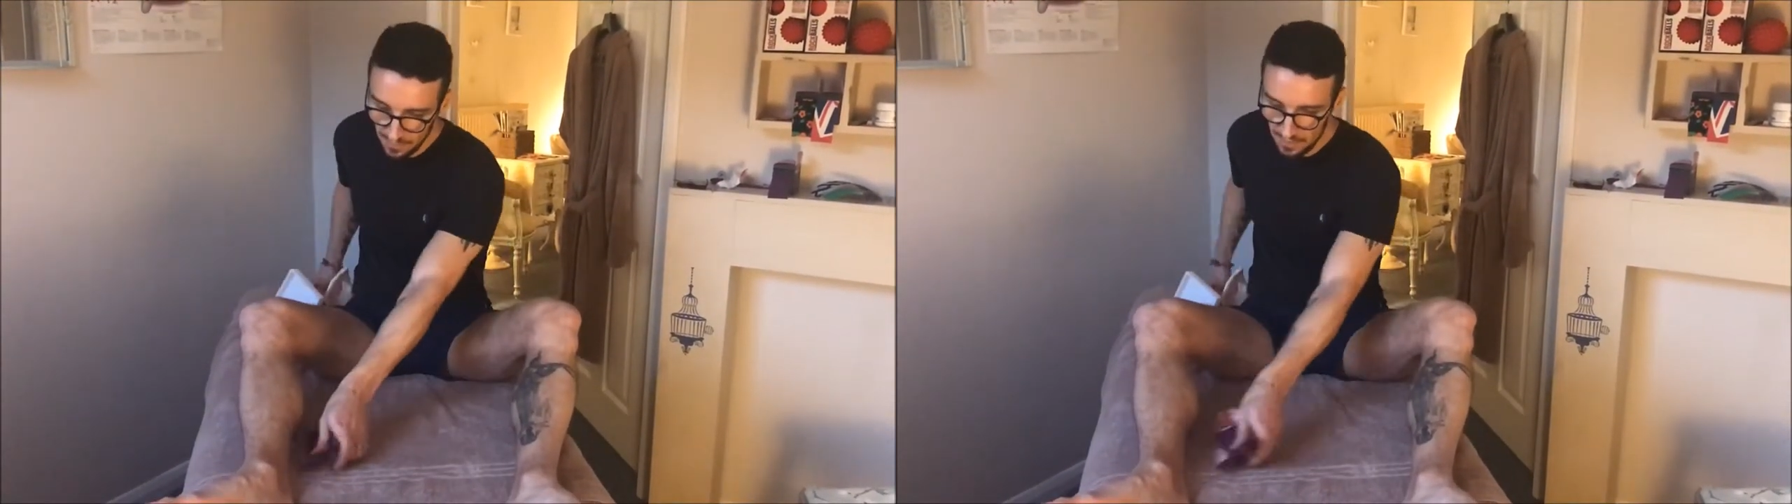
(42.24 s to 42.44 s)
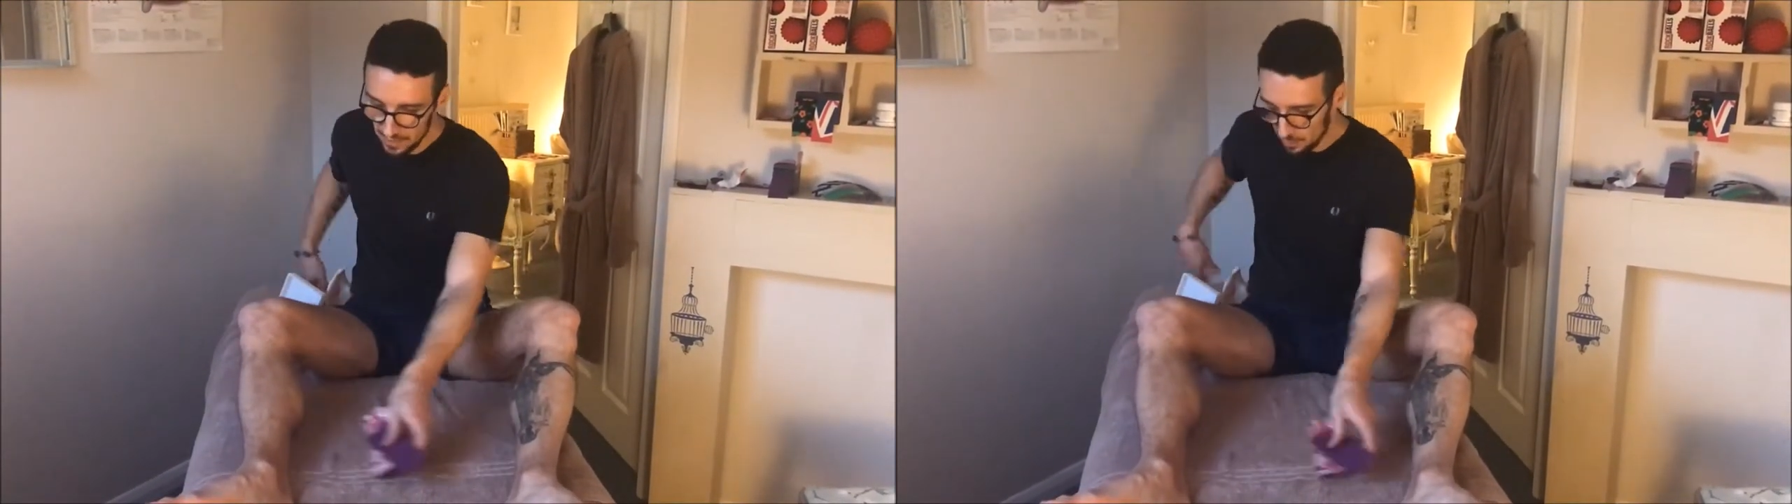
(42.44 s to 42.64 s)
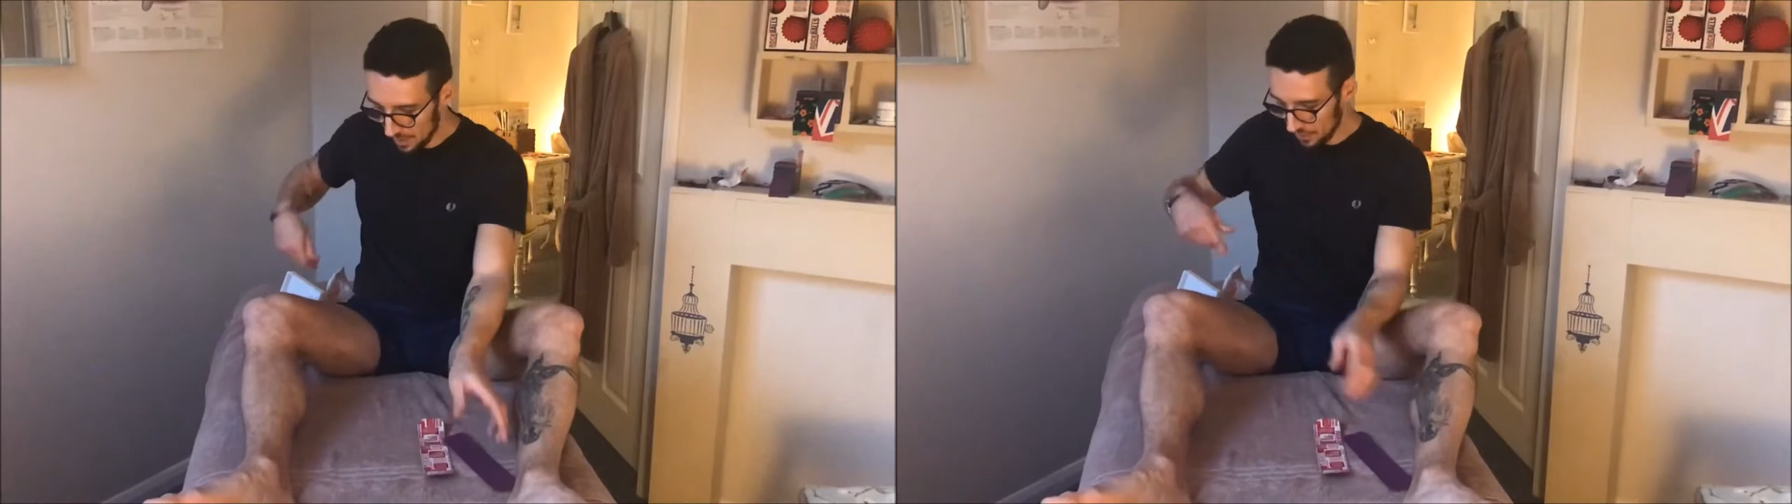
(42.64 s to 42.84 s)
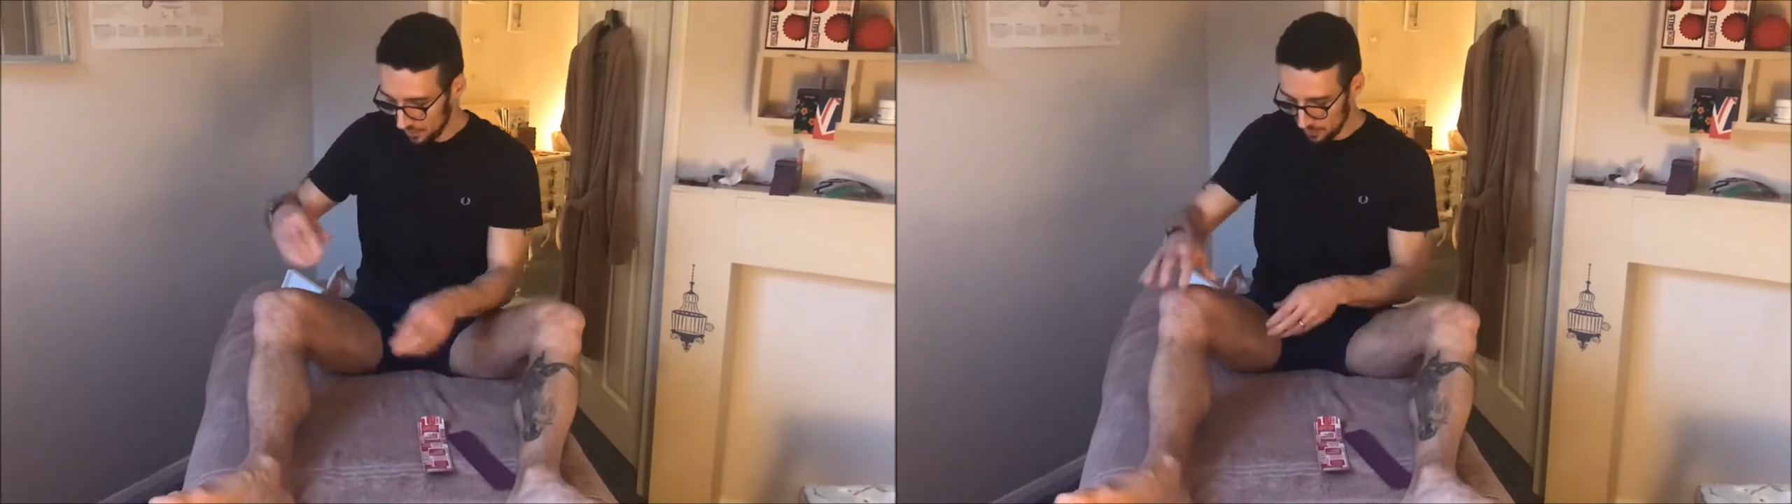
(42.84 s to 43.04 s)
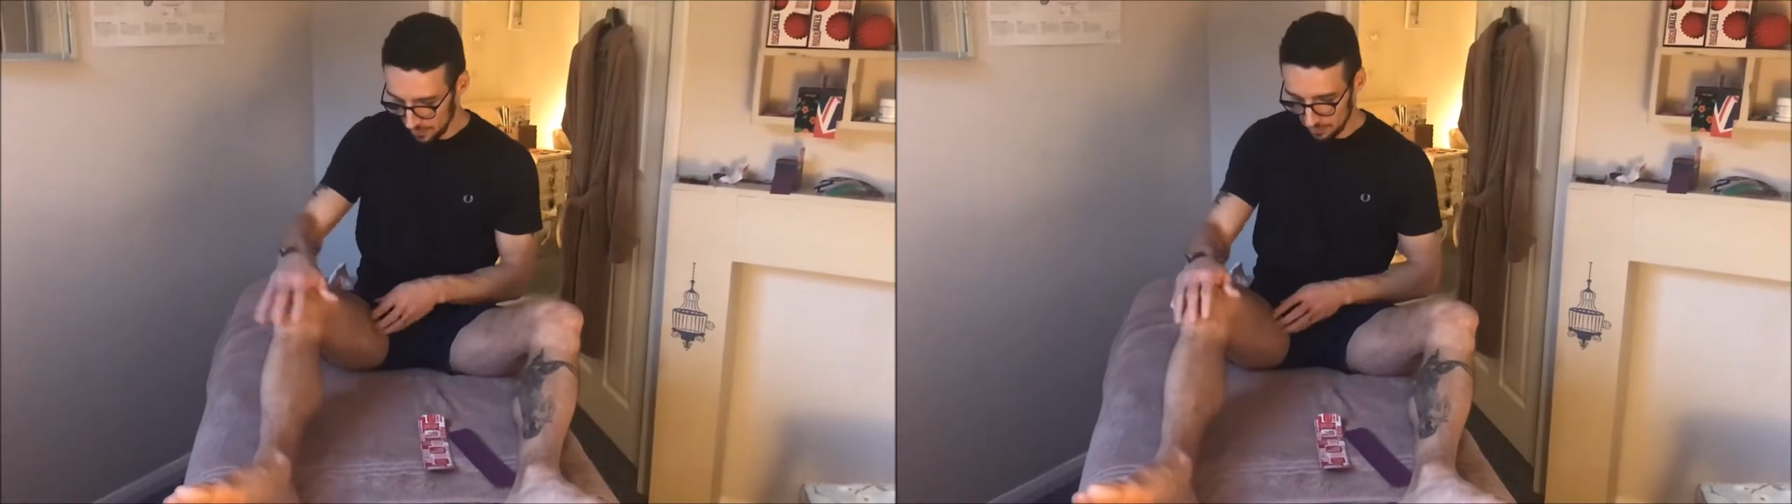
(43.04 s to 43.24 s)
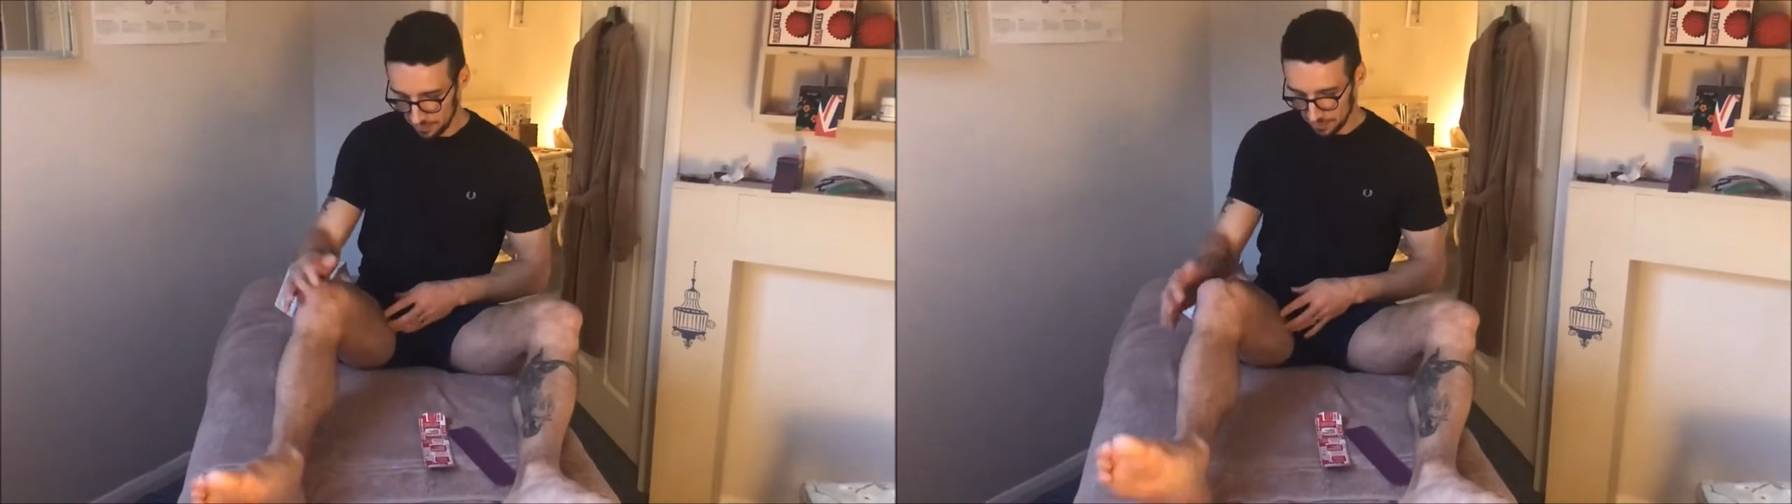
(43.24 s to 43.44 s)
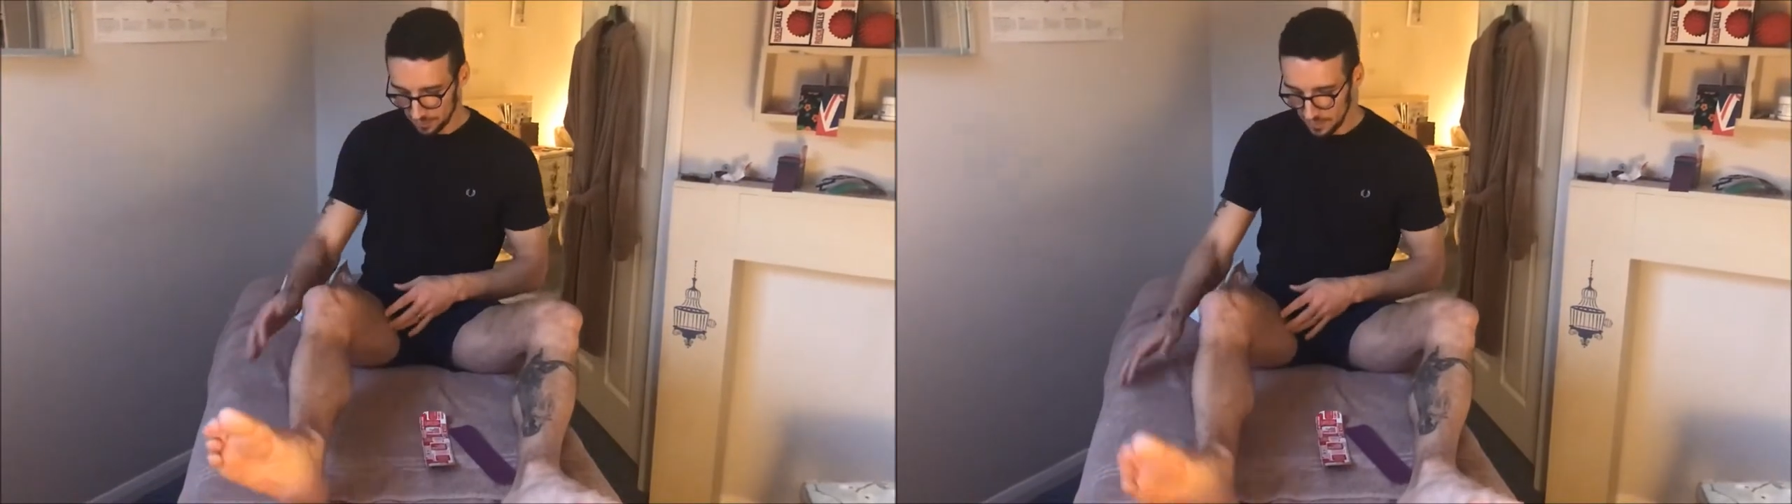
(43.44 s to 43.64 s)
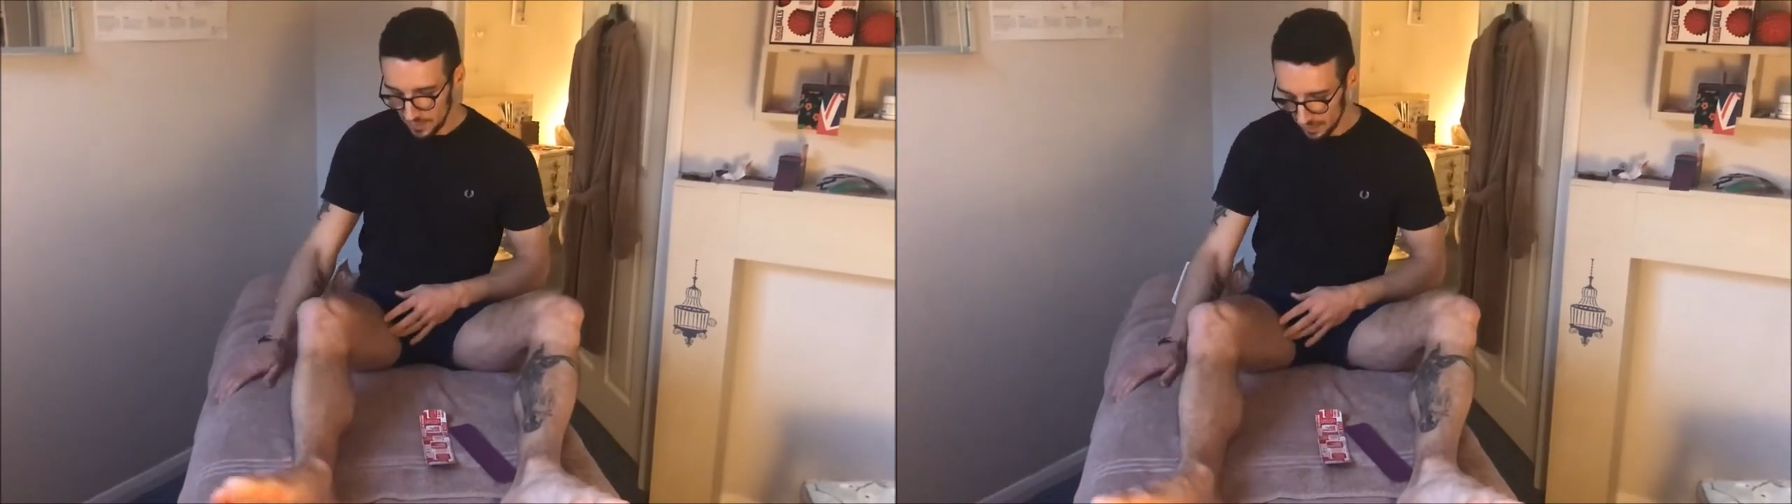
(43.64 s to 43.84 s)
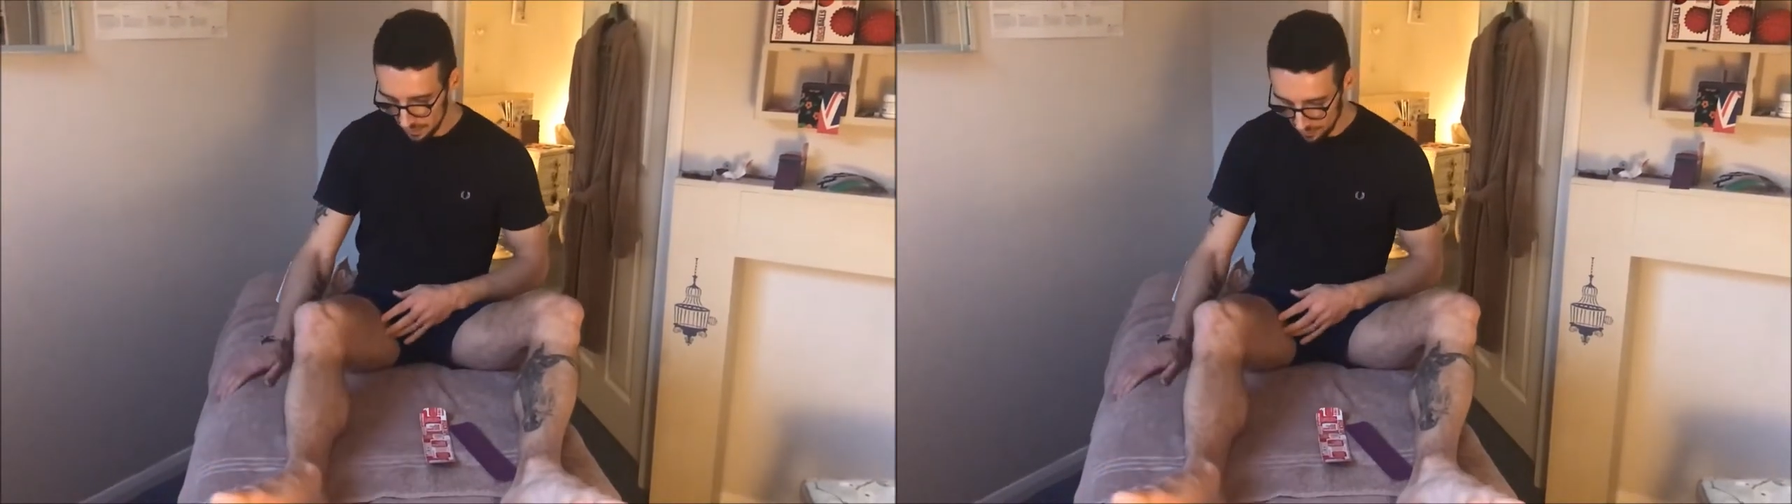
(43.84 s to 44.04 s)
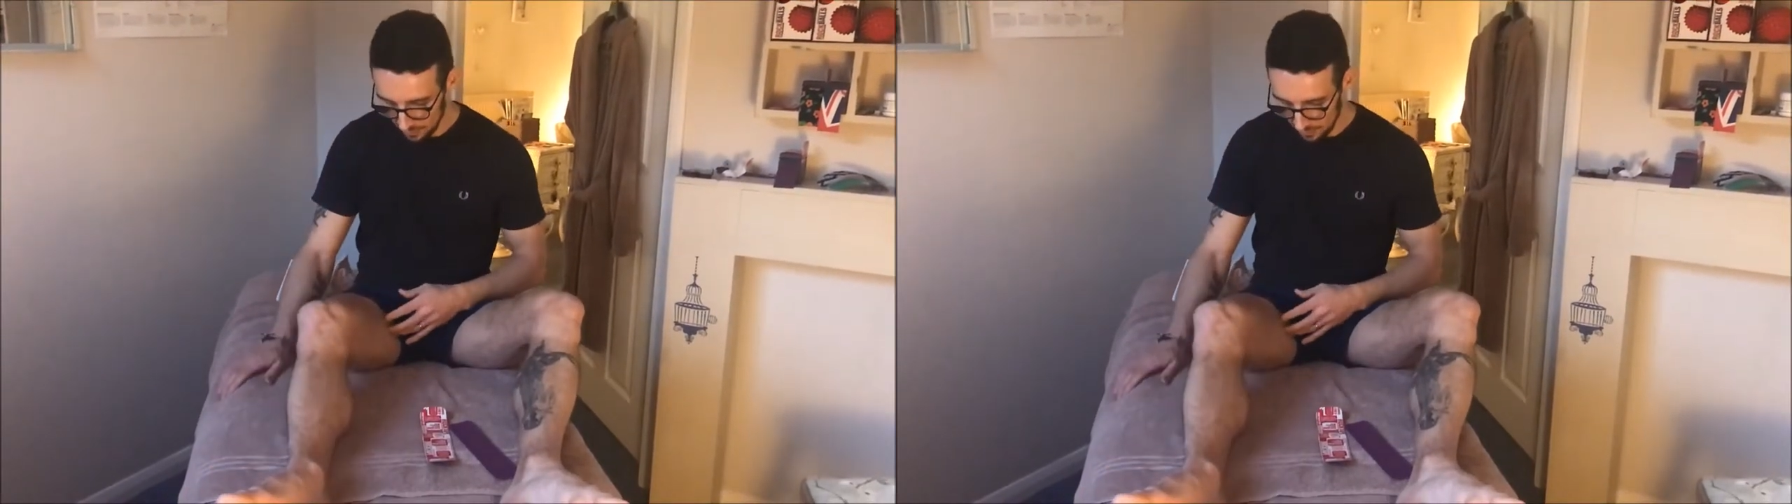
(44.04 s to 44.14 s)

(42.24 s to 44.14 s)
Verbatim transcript: find the muscle, the